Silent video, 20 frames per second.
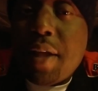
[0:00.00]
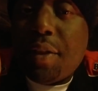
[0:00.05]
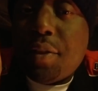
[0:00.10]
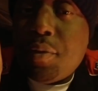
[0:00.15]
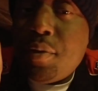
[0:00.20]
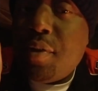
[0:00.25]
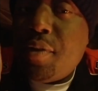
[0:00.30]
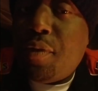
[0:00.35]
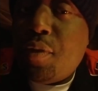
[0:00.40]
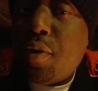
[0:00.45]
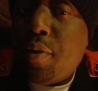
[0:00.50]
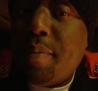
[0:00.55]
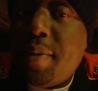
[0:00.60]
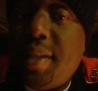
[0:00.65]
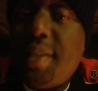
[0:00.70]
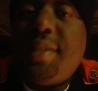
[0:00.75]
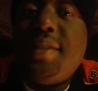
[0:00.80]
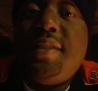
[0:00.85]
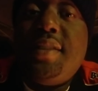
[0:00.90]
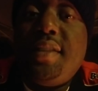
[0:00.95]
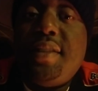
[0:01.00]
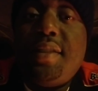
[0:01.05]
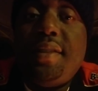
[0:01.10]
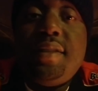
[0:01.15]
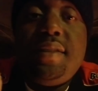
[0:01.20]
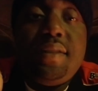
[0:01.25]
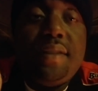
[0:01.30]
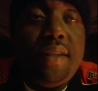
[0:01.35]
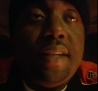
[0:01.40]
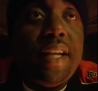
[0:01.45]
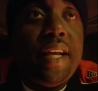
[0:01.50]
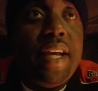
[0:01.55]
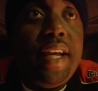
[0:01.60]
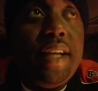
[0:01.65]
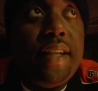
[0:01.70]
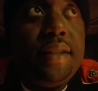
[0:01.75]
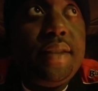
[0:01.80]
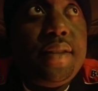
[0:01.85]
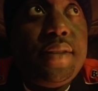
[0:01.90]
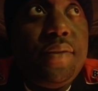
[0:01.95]
3 or 4 messages after
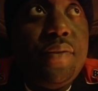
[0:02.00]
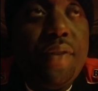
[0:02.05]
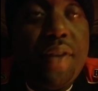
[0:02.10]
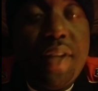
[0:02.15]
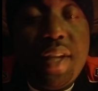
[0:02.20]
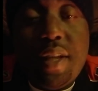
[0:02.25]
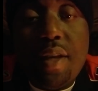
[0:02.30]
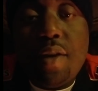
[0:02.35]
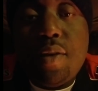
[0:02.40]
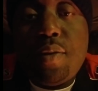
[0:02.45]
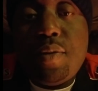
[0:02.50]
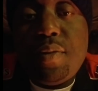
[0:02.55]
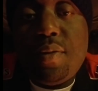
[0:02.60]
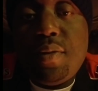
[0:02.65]
last video,